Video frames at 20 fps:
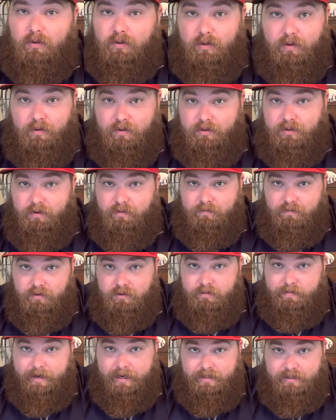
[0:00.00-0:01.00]
units on
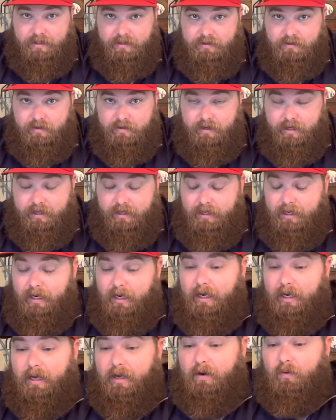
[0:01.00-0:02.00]
first baskets already,
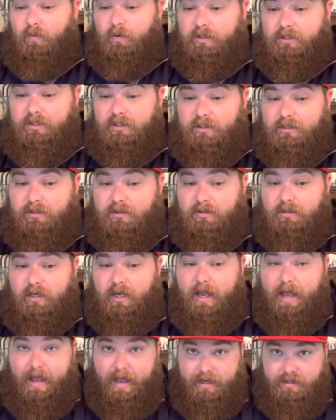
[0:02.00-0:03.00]
which is
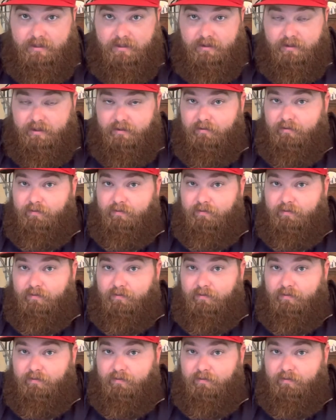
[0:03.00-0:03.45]
excellent.